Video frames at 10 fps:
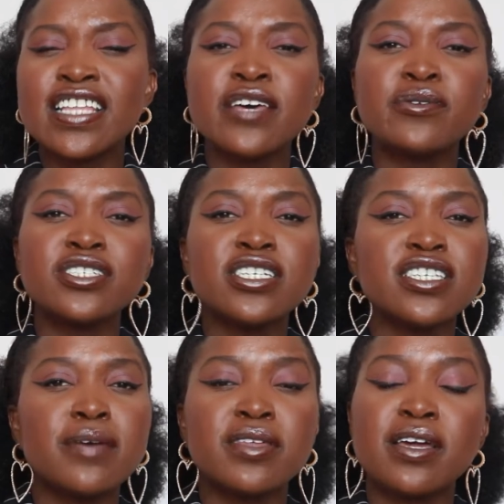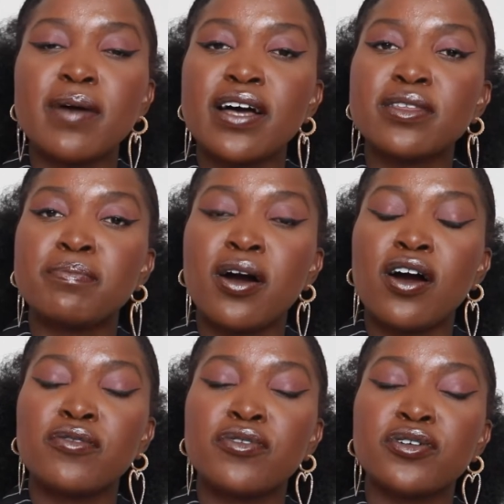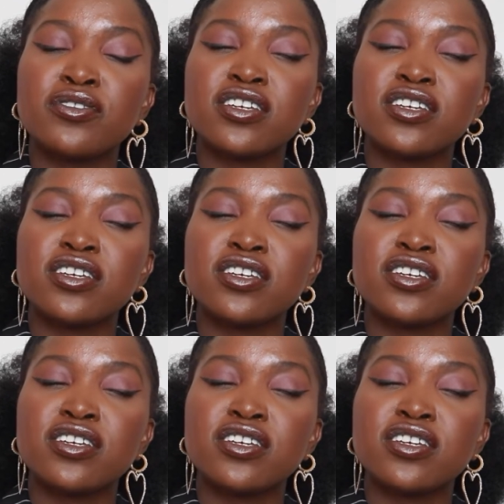there was just something about the bar route